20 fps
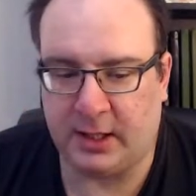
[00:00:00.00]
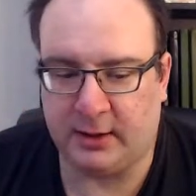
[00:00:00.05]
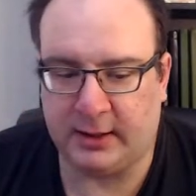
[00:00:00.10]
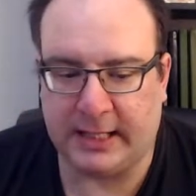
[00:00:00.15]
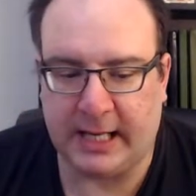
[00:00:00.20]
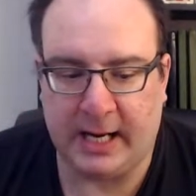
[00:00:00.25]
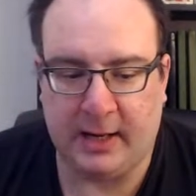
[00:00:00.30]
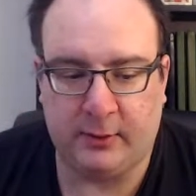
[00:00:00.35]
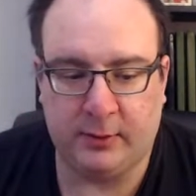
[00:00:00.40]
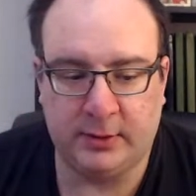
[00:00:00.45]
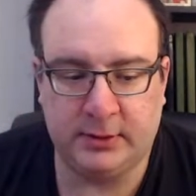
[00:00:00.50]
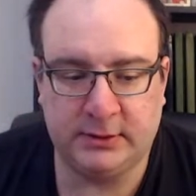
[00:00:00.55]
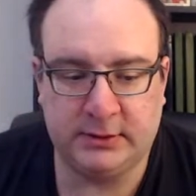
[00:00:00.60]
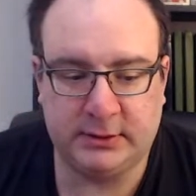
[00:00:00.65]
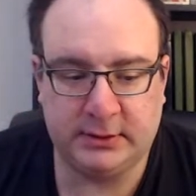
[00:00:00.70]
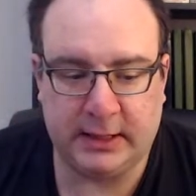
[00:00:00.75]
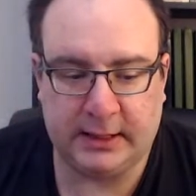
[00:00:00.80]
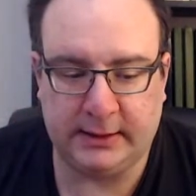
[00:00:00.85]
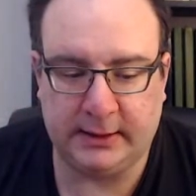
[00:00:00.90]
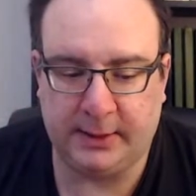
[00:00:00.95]

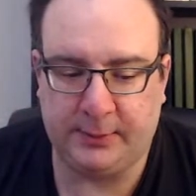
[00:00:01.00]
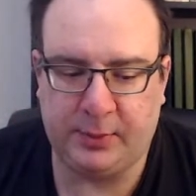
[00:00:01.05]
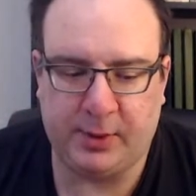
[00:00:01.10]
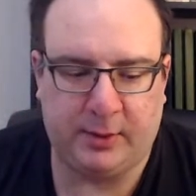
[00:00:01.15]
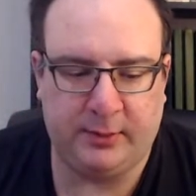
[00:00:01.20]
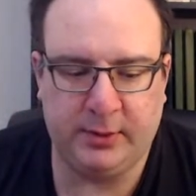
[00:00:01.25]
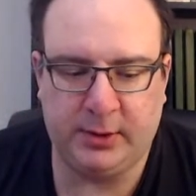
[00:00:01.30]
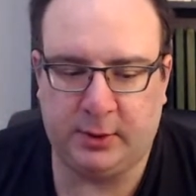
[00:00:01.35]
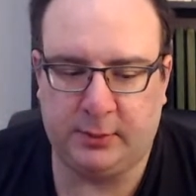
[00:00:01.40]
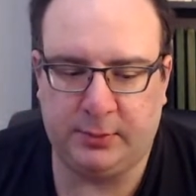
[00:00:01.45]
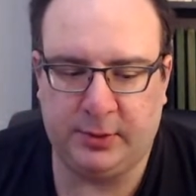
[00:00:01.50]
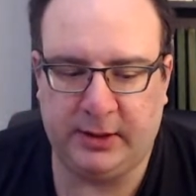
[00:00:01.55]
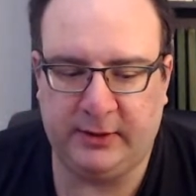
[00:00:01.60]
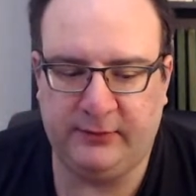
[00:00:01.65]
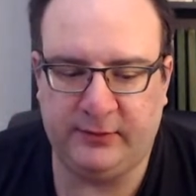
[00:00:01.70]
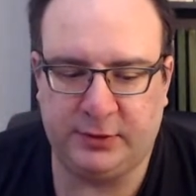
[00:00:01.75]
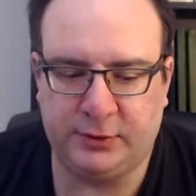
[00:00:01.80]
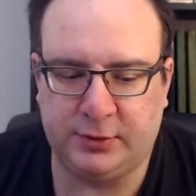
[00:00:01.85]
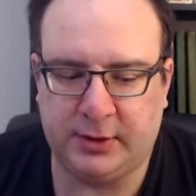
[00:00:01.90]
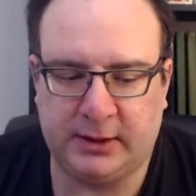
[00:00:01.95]
cowards, and they probably don't
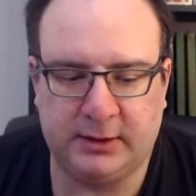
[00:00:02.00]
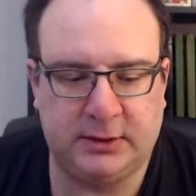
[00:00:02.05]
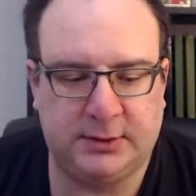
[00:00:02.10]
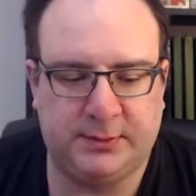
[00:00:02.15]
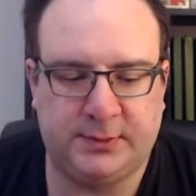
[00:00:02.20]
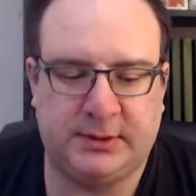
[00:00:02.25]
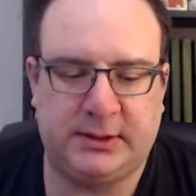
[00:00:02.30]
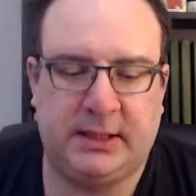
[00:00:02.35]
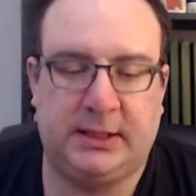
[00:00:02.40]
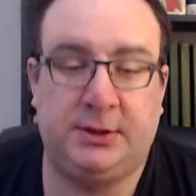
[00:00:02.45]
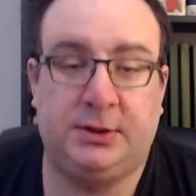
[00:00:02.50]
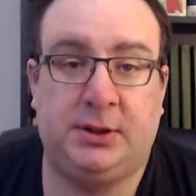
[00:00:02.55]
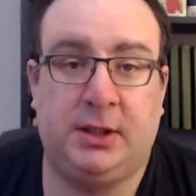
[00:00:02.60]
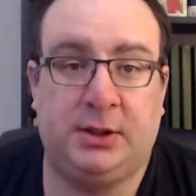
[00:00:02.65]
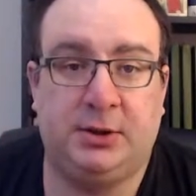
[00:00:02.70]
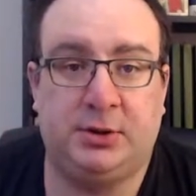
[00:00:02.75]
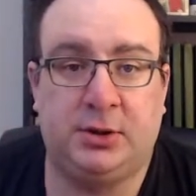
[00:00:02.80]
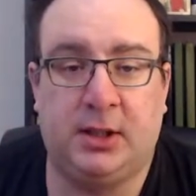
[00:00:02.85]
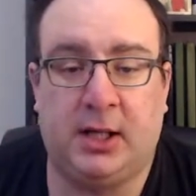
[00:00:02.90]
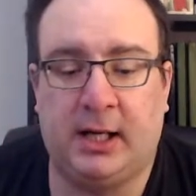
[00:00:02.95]
believe in
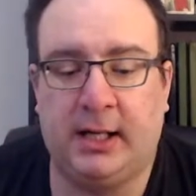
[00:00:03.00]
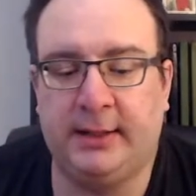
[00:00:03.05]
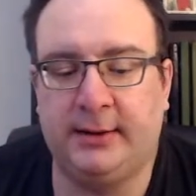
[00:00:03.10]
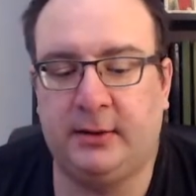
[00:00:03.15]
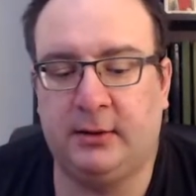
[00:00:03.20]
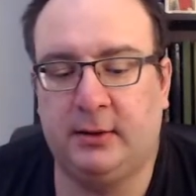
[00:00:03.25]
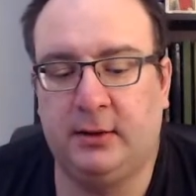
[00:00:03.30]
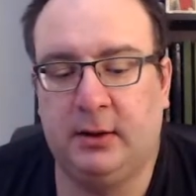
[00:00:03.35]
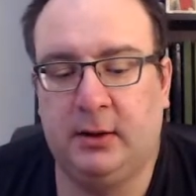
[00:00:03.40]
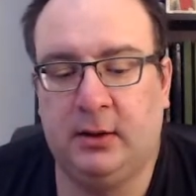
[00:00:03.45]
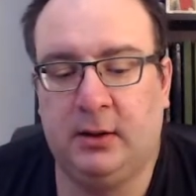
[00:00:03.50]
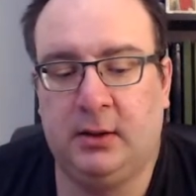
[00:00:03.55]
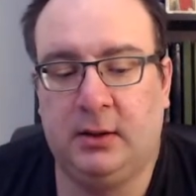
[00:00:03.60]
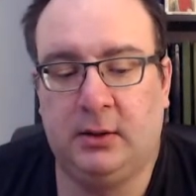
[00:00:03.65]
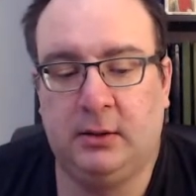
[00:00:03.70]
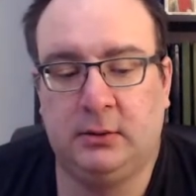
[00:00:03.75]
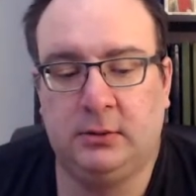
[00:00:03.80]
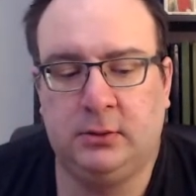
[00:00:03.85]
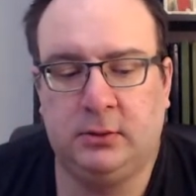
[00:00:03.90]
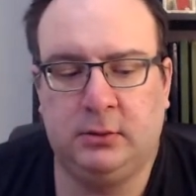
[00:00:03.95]
transubstantiation either,
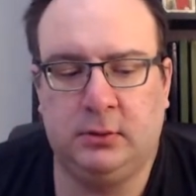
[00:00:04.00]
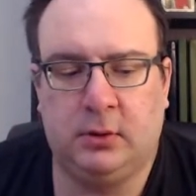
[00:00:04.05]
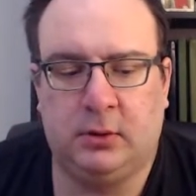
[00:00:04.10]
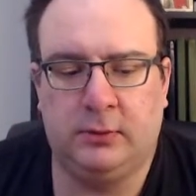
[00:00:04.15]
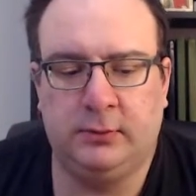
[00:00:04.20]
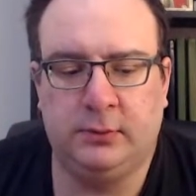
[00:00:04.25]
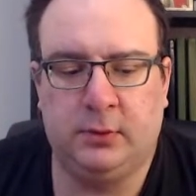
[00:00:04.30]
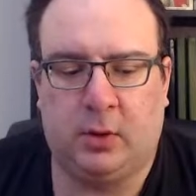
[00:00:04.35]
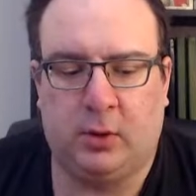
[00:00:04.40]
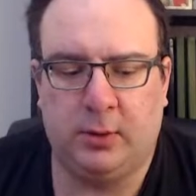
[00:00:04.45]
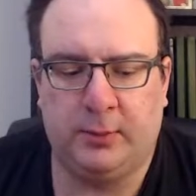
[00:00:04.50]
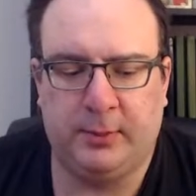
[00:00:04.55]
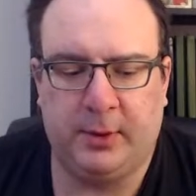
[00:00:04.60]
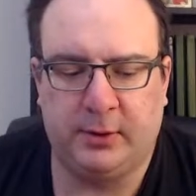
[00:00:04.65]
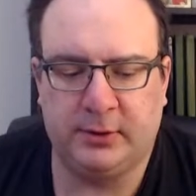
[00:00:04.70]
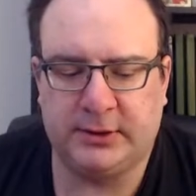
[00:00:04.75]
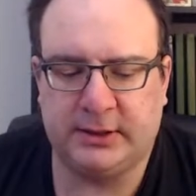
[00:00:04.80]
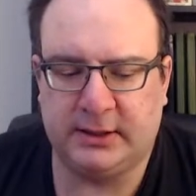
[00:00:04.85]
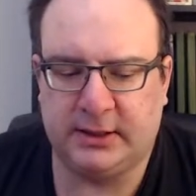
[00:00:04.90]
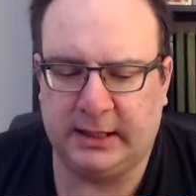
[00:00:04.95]
or
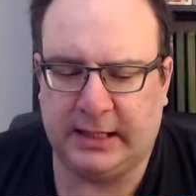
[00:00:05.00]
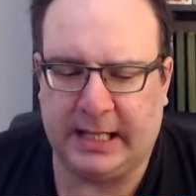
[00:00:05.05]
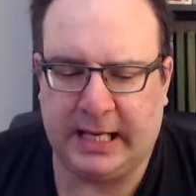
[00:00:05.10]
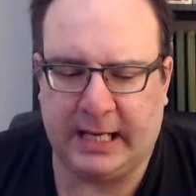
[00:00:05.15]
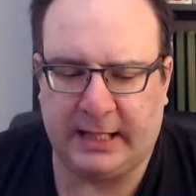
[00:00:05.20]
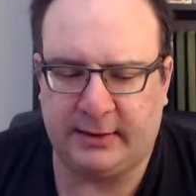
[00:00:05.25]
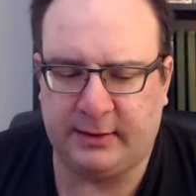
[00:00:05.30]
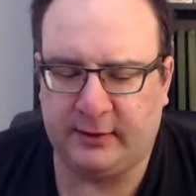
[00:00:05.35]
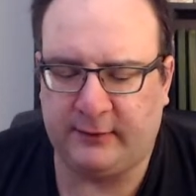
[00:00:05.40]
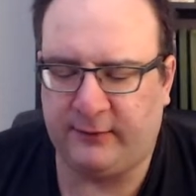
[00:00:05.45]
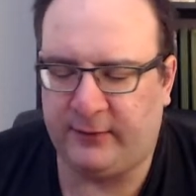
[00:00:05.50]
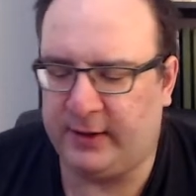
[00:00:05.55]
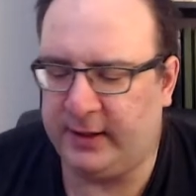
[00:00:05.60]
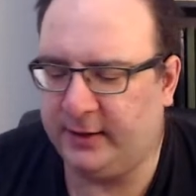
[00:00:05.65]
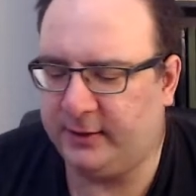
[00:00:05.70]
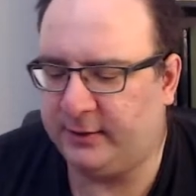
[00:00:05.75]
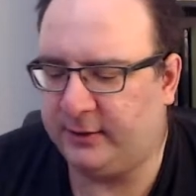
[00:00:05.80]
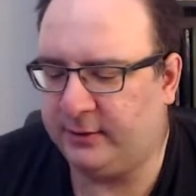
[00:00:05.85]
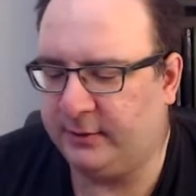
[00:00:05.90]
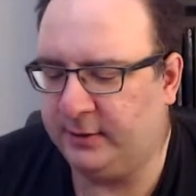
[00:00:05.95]
most of the Catholic
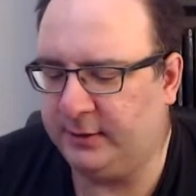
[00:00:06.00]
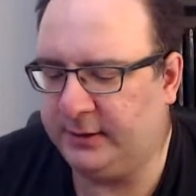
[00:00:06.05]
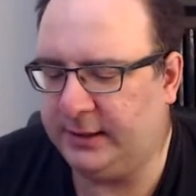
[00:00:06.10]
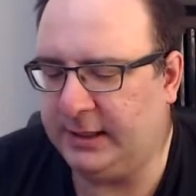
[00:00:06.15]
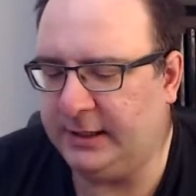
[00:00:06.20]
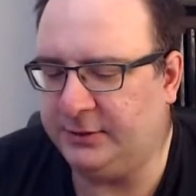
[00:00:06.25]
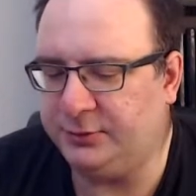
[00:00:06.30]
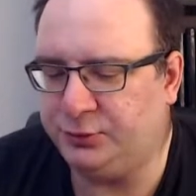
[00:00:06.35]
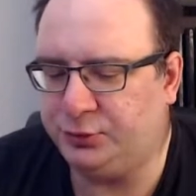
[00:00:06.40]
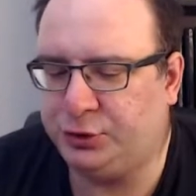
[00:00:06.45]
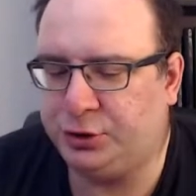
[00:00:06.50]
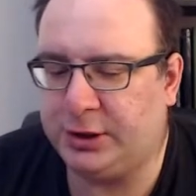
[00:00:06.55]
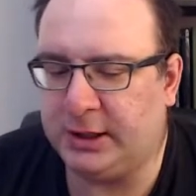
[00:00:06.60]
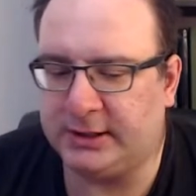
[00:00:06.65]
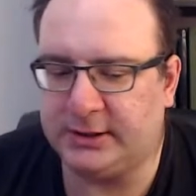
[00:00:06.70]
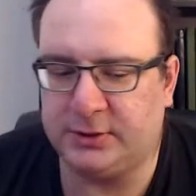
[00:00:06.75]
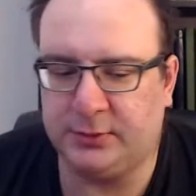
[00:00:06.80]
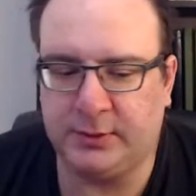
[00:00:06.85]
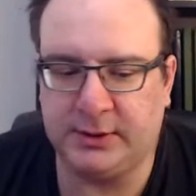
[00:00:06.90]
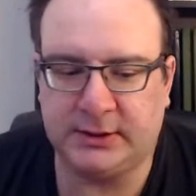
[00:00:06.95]
faith. The
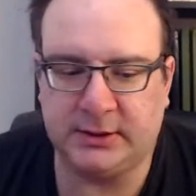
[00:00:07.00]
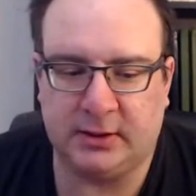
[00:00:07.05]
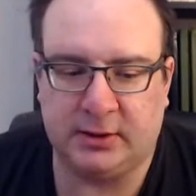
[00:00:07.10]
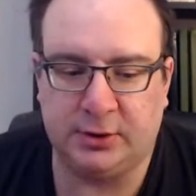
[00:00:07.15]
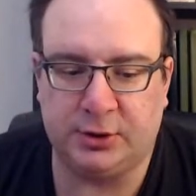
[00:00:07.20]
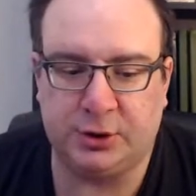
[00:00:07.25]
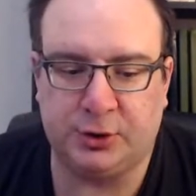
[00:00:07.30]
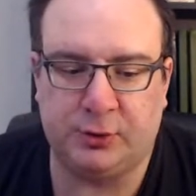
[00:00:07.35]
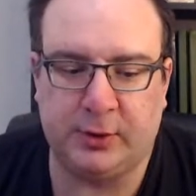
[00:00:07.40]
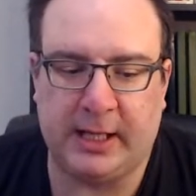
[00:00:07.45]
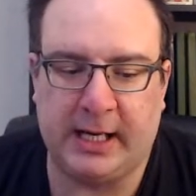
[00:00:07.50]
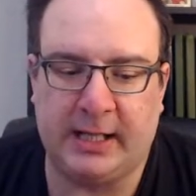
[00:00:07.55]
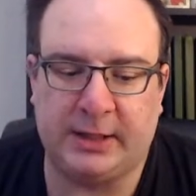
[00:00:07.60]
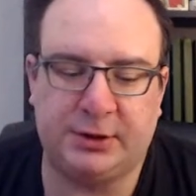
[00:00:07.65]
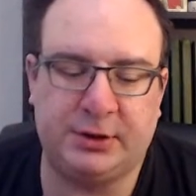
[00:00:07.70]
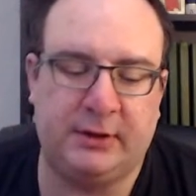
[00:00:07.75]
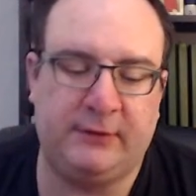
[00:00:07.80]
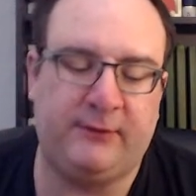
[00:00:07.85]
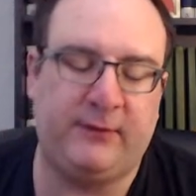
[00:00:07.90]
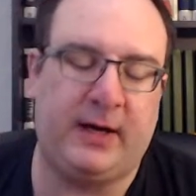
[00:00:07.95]
Jesuits are
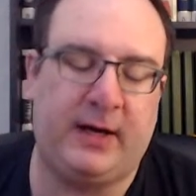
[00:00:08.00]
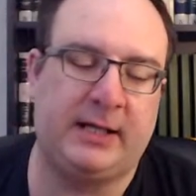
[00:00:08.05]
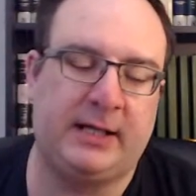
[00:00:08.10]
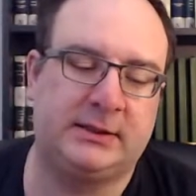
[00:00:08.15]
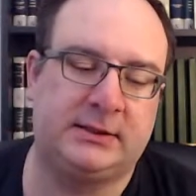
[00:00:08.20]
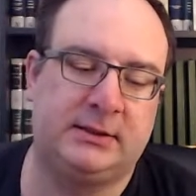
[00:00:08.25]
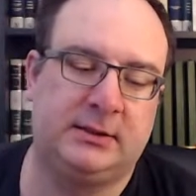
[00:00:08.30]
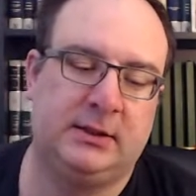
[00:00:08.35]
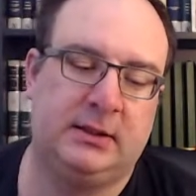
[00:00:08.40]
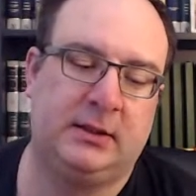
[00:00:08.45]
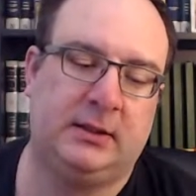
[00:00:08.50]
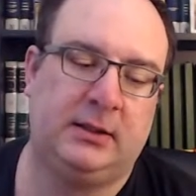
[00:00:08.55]
trash. In fact,